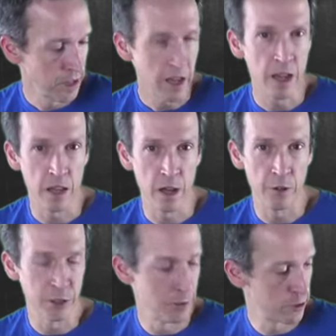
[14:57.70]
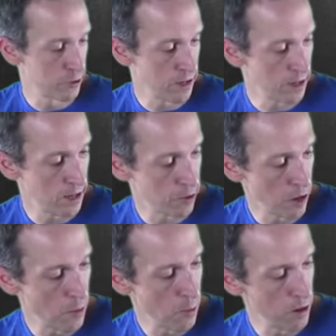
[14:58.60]
And I'll demonstrate that. So
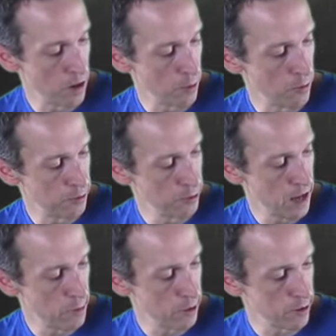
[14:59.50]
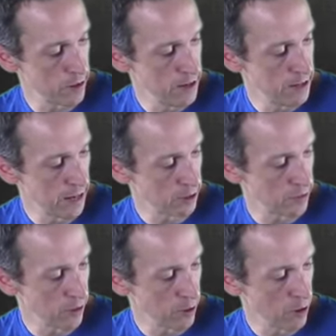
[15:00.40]
I want to do that with your index finger